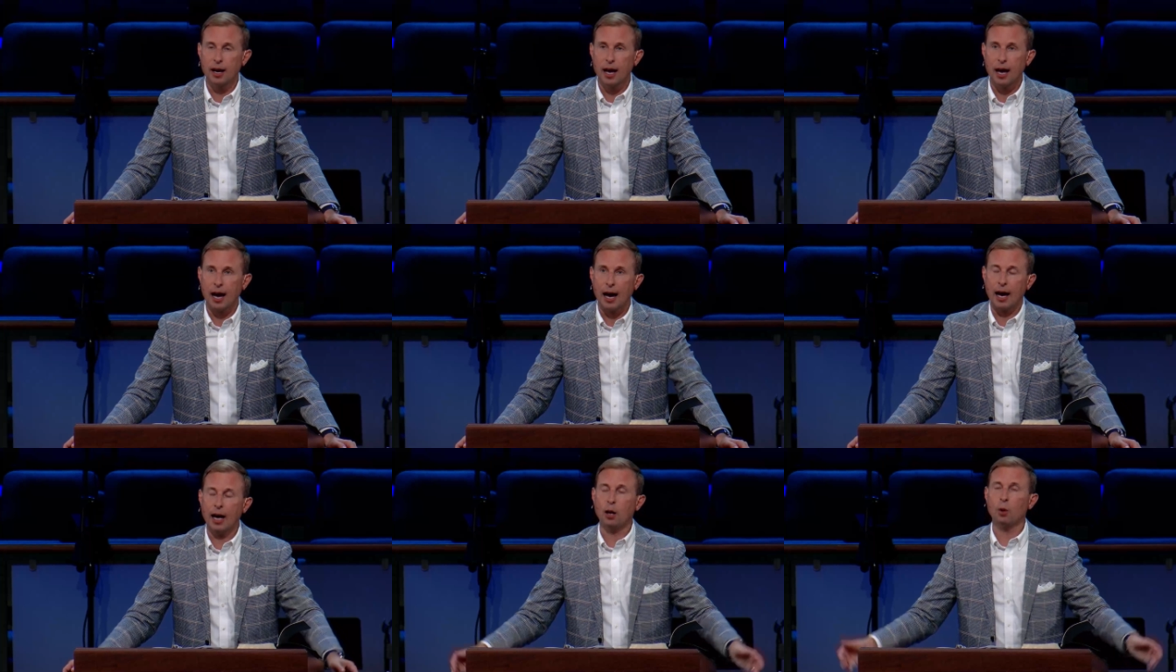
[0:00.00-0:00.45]

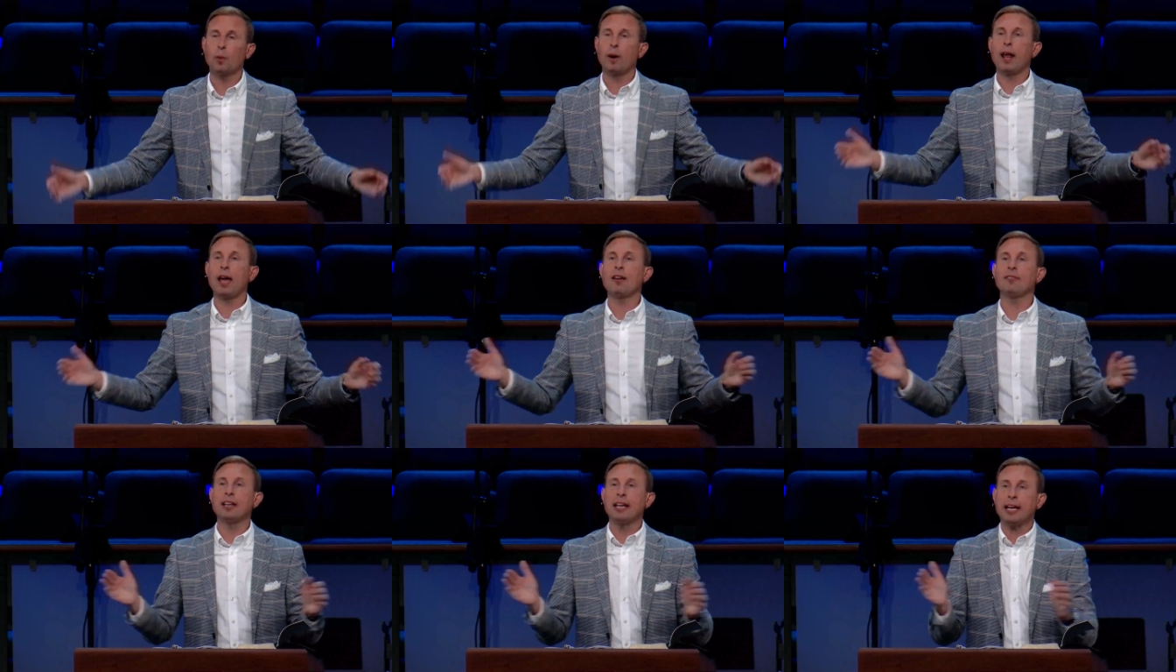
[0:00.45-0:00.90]
I don't want to
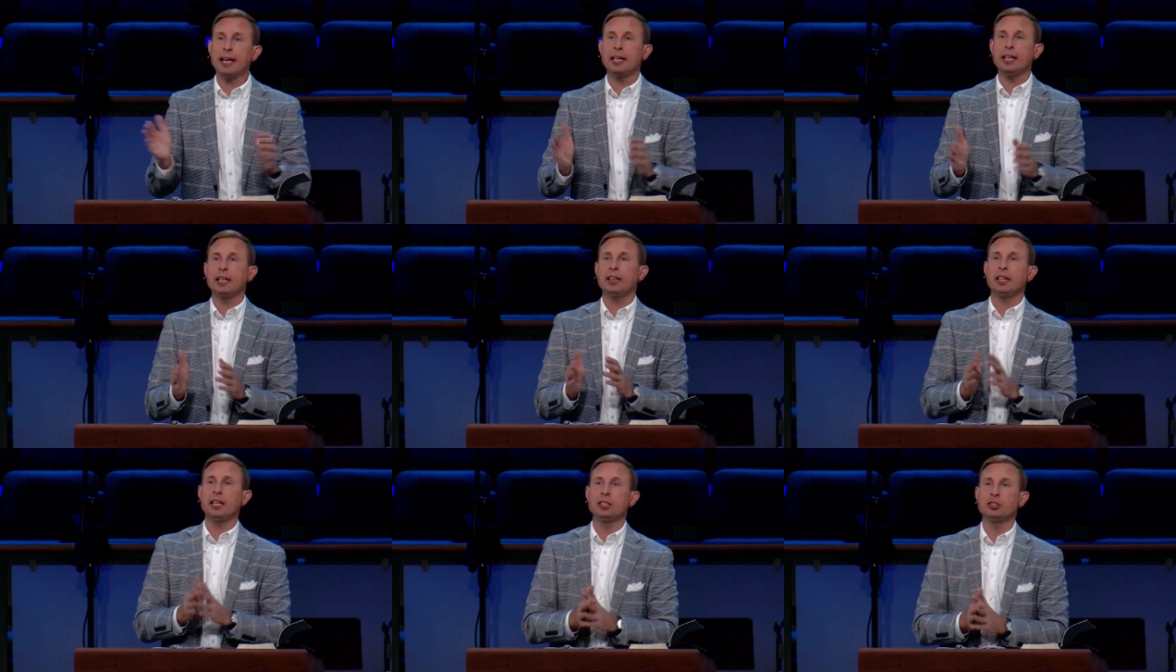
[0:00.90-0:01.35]
have
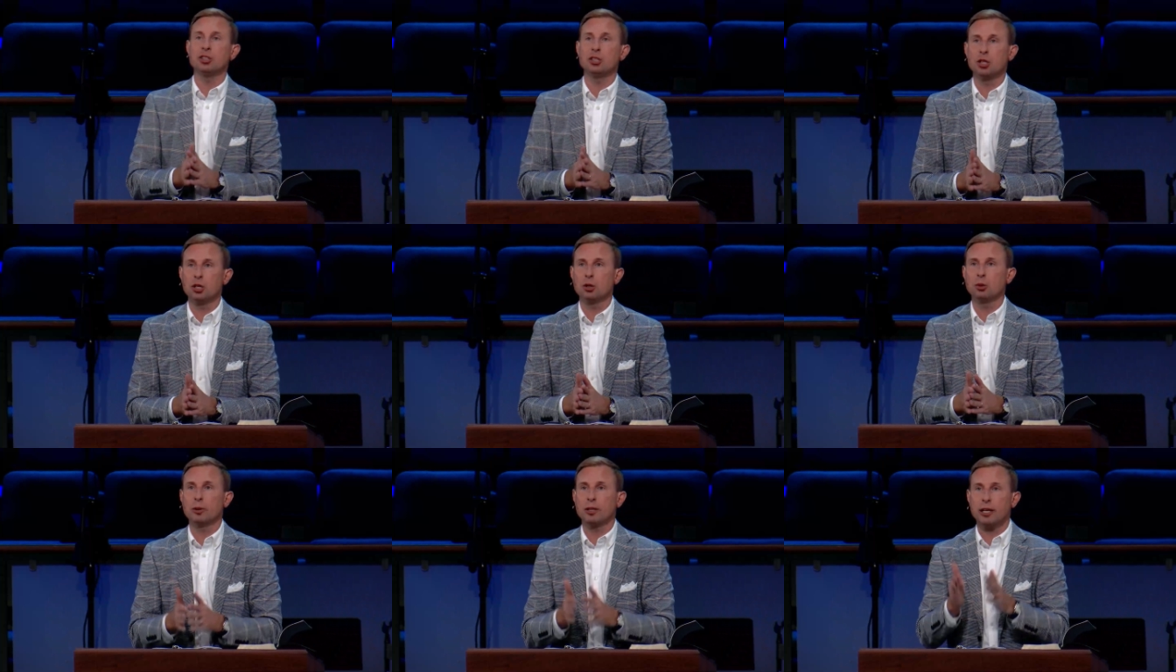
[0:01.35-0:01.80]
anything to
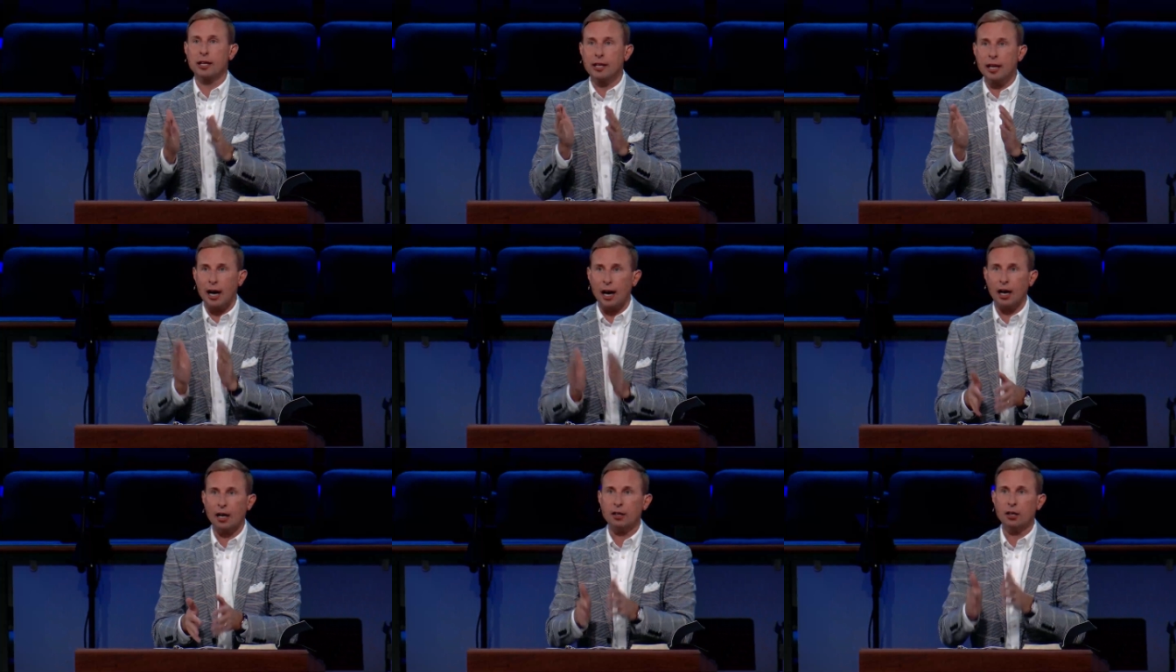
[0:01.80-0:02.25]
do with a
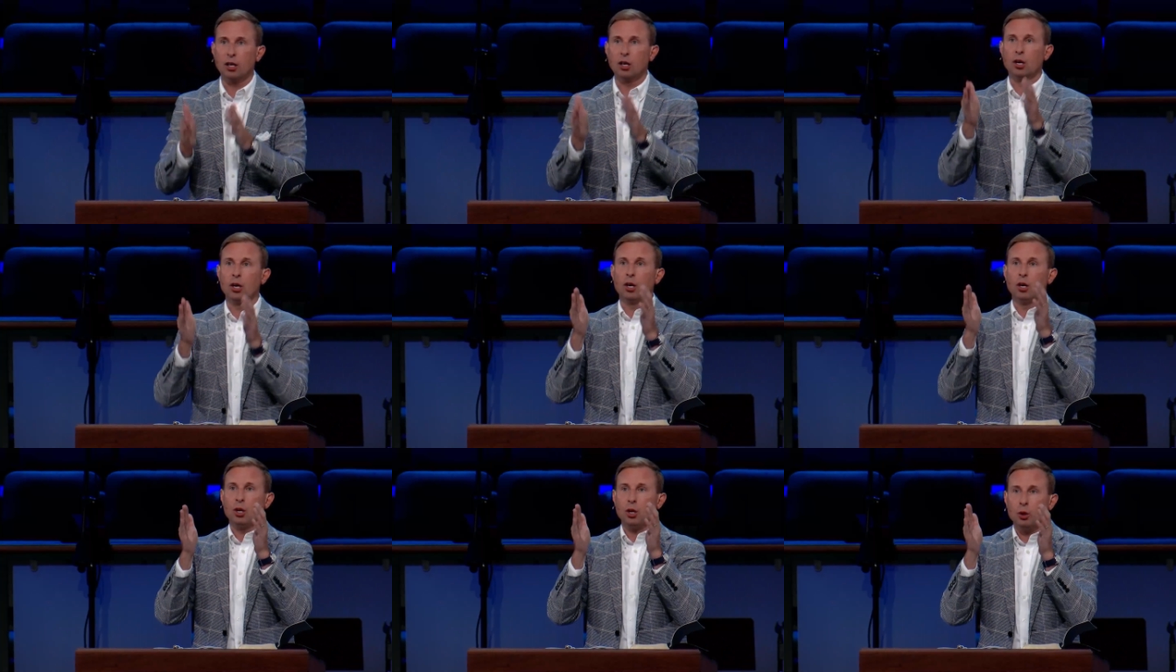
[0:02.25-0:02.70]
God
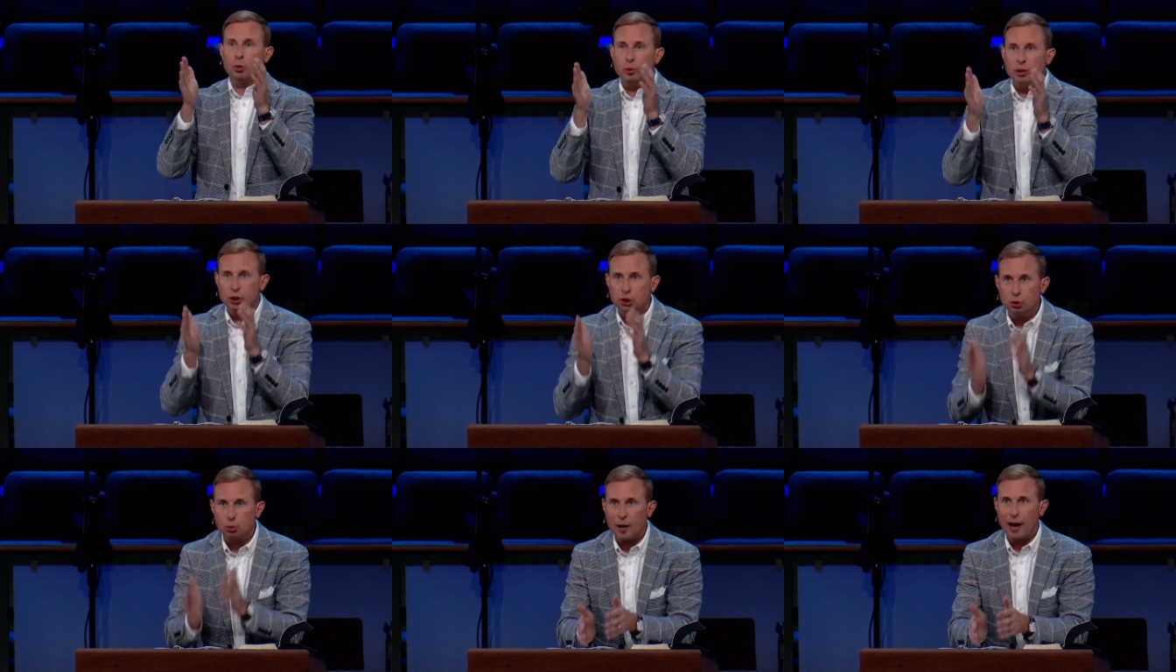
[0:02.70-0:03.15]
who
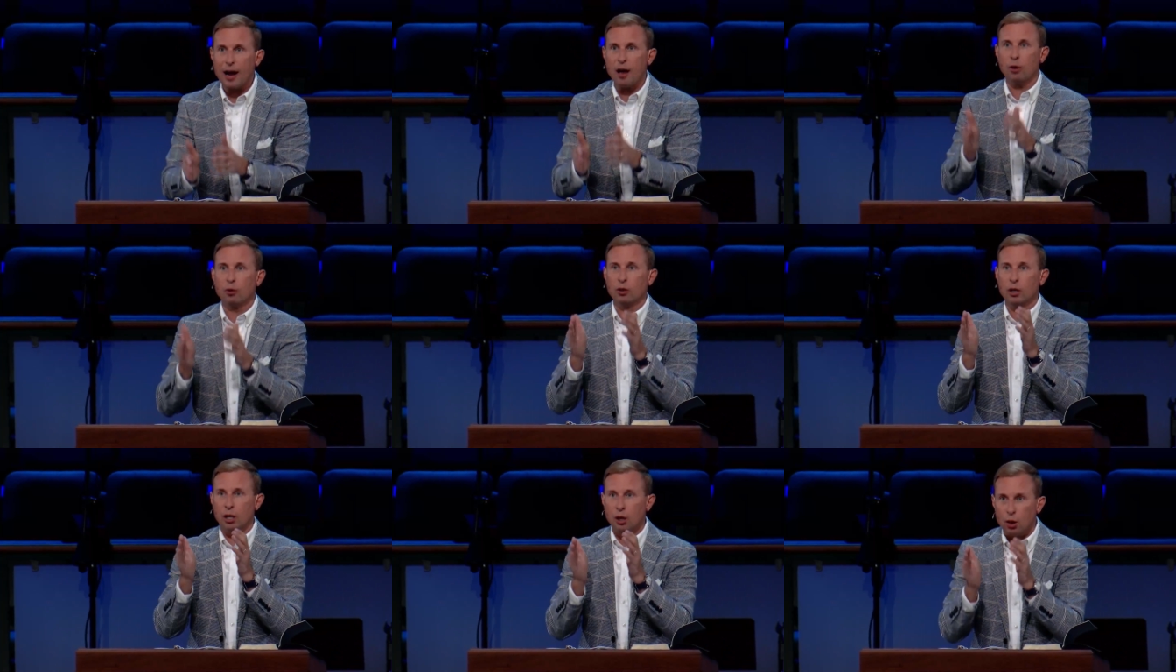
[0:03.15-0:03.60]
would
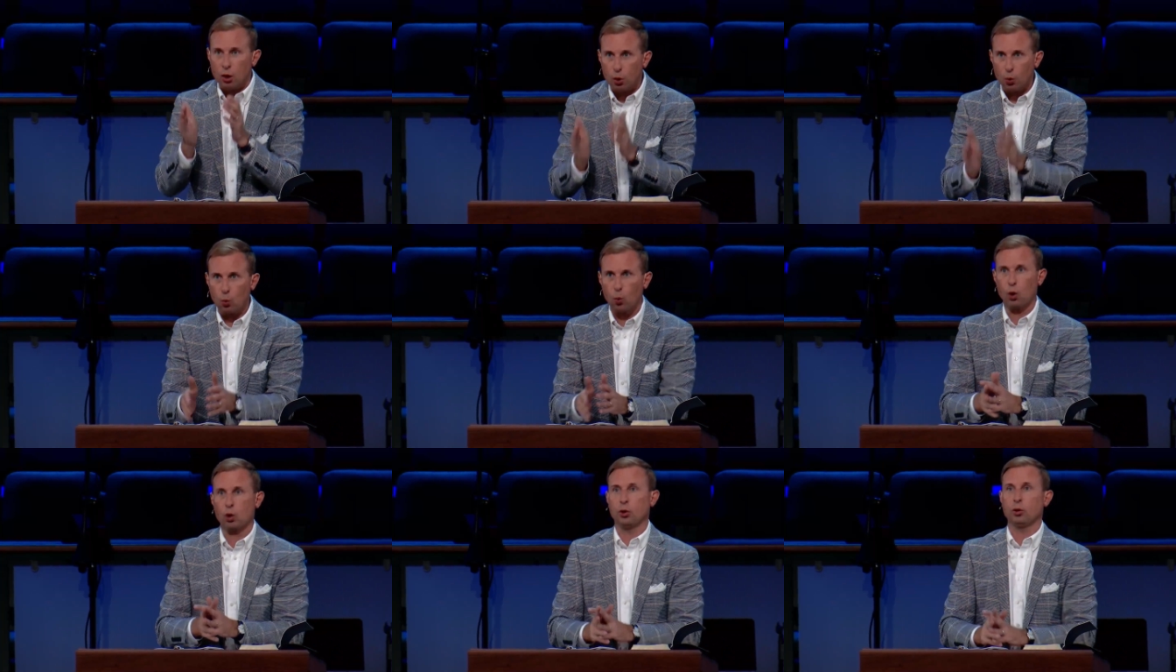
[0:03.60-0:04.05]
drown the
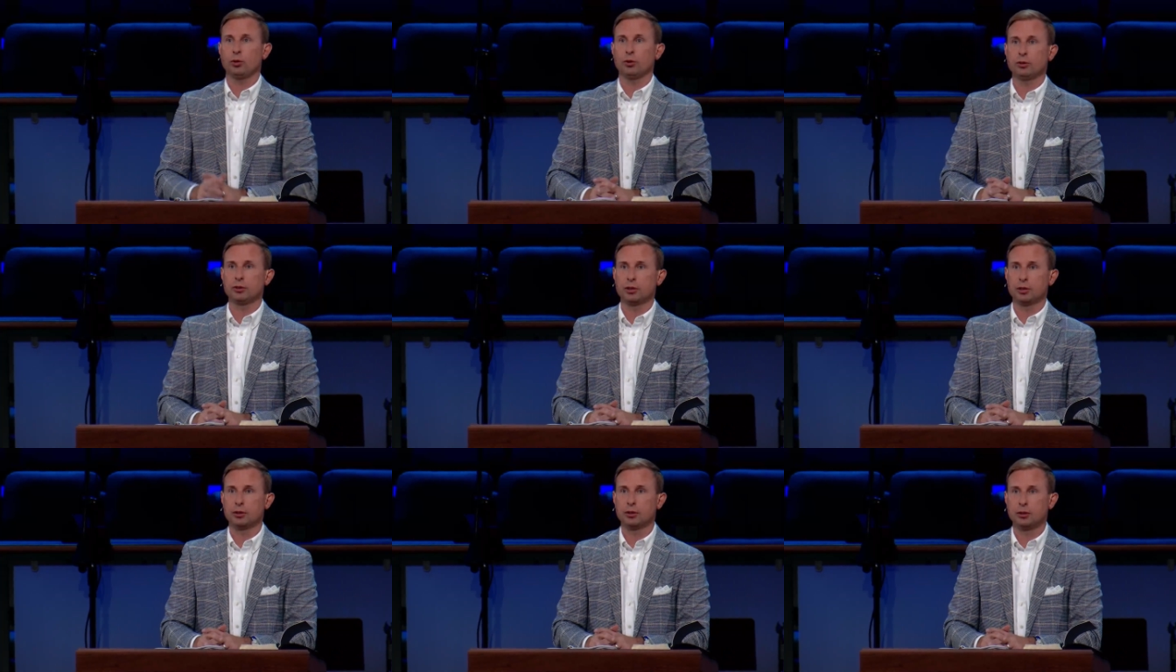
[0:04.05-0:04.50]

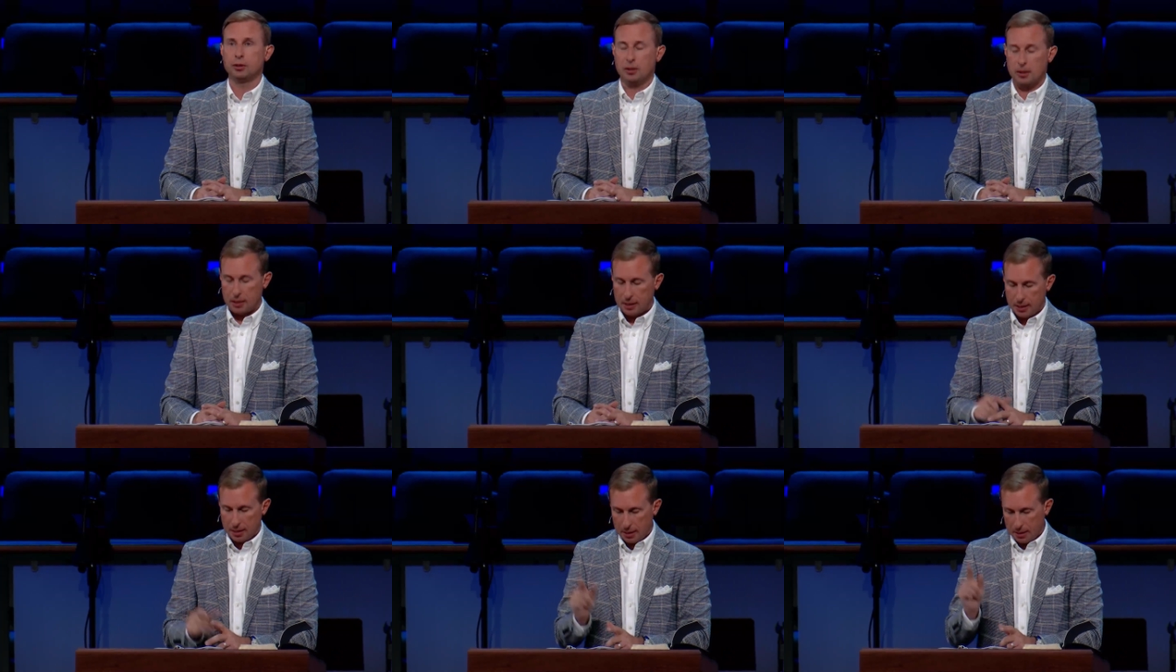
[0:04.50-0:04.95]
world.
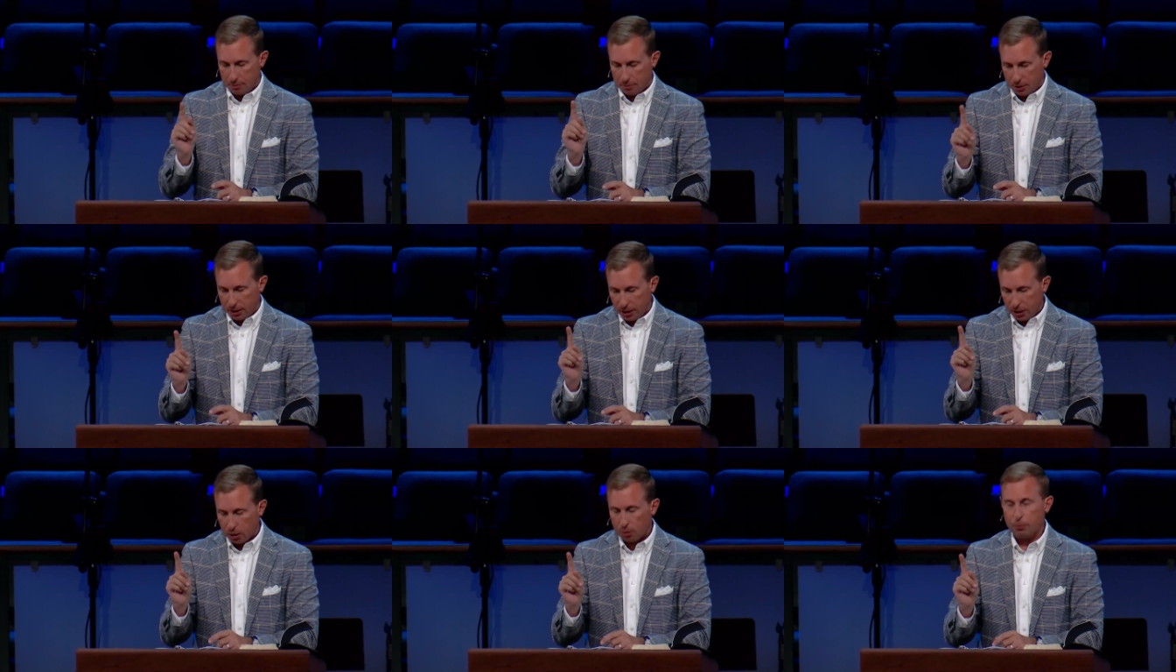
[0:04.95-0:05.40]

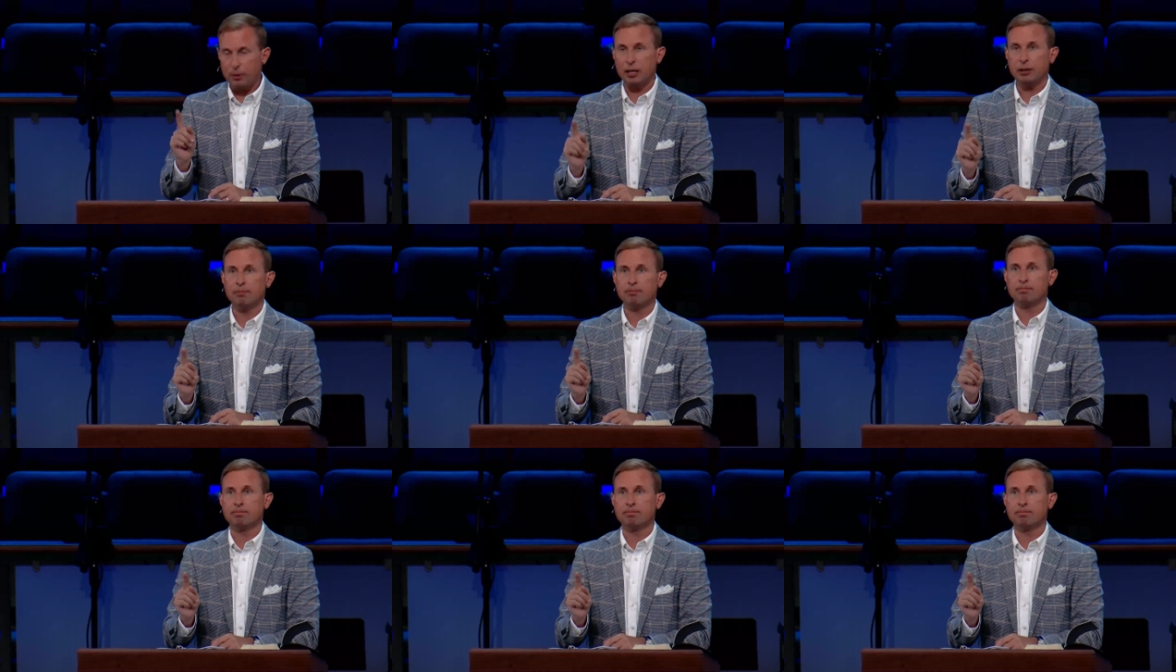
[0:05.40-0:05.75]
But hear me.